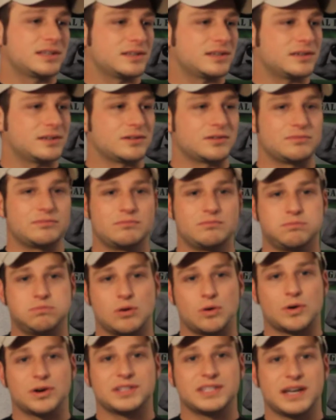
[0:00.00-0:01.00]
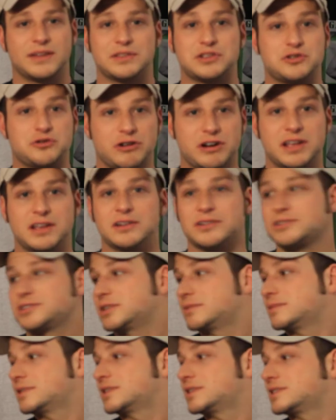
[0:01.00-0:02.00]
you know, pour it down the drain or
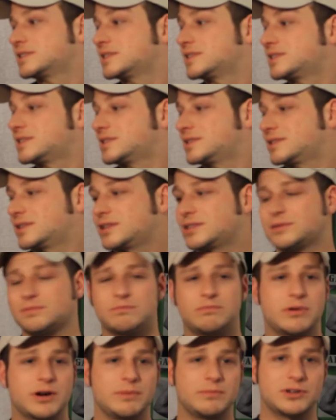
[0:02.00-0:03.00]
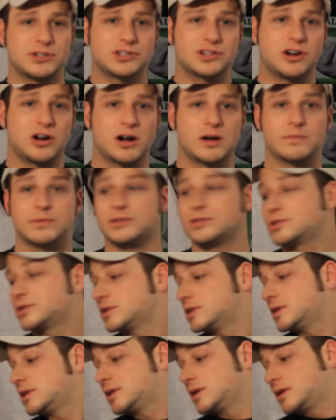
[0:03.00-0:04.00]
something, because it's pretty much garbage.
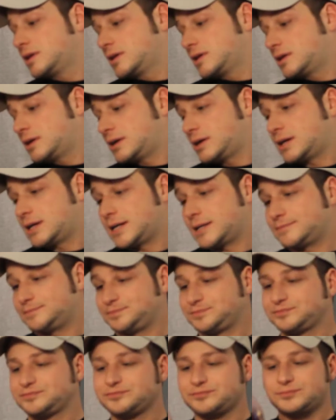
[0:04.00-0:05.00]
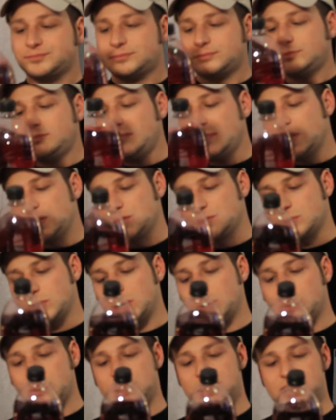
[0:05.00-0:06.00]
So
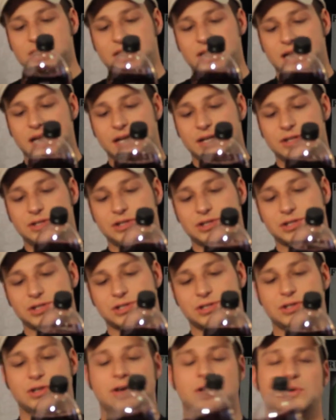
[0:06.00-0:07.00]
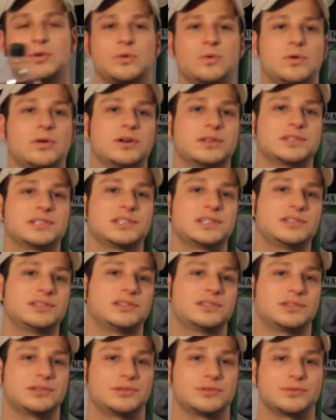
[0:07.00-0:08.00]
anyways, I just wanted
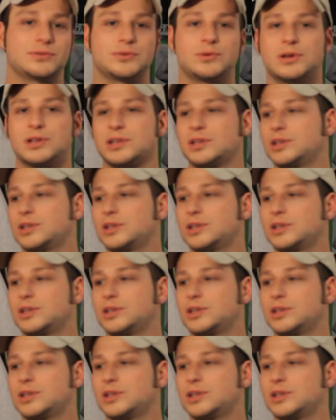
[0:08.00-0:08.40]
to,